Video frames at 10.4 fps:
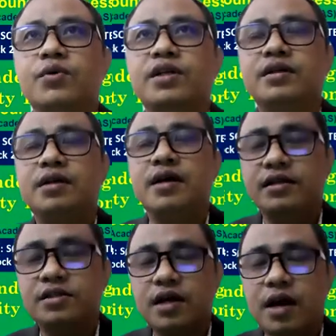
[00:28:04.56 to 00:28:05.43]
with
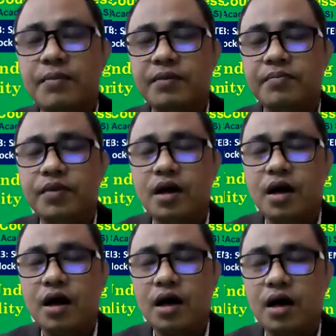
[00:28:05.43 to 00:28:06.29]
its,
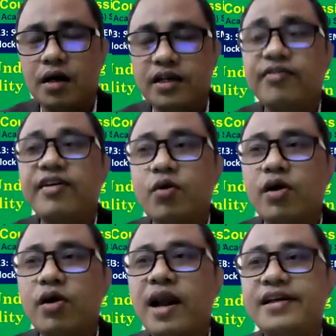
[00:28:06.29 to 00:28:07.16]
different
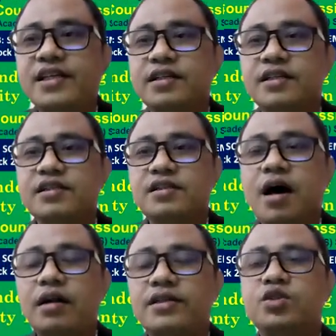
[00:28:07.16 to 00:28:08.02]
organizations, they
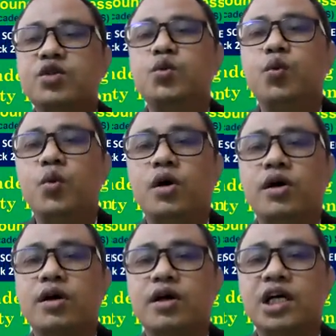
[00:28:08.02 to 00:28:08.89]
started to work
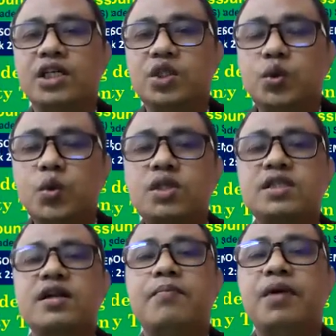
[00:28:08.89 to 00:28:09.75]

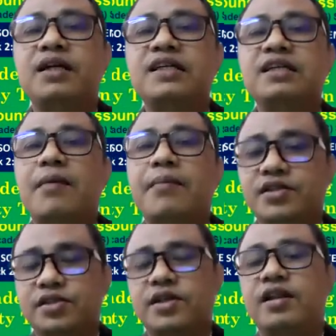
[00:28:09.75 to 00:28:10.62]
towards the
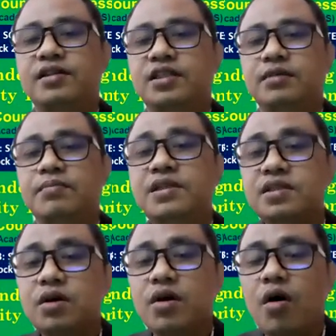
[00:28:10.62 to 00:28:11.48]
multidimensionality,
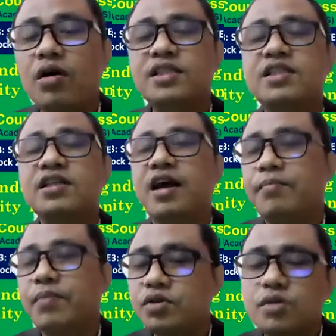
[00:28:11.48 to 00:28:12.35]
means holistic
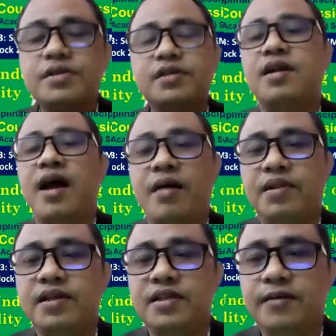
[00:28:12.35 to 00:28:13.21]
approach of
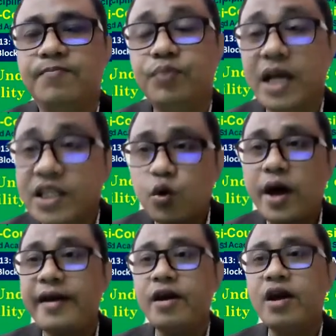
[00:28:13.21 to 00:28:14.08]
sustainability. That's
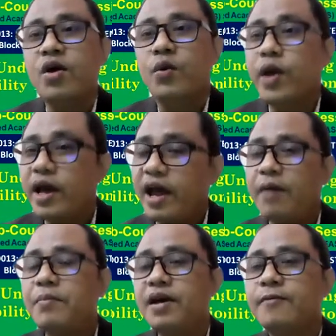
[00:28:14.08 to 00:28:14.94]
why we are
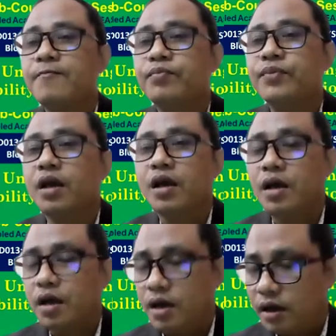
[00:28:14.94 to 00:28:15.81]
having
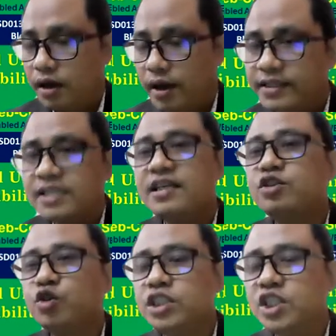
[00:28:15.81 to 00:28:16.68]

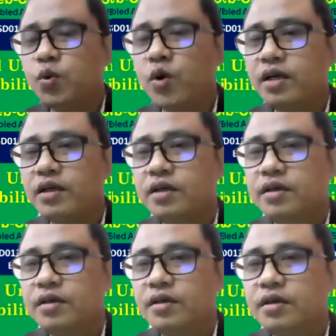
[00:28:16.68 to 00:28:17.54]
Agenda 21,
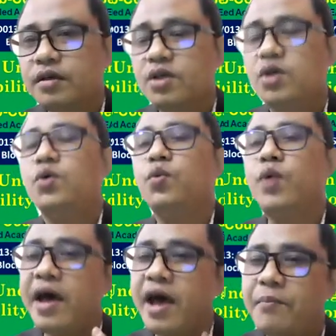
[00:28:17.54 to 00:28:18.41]

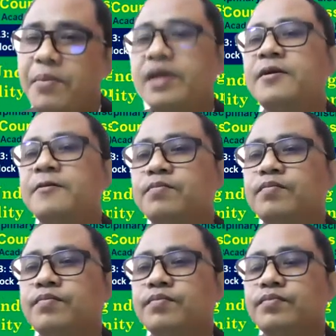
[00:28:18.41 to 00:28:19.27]
we are having
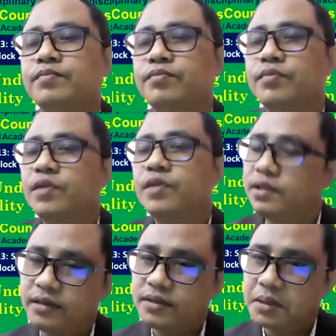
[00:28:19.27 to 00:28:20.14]

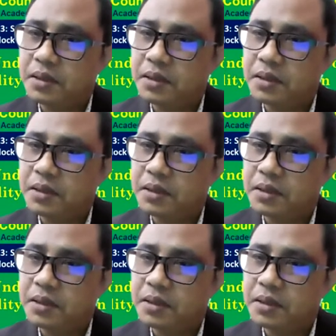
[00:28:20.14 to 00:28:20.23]
that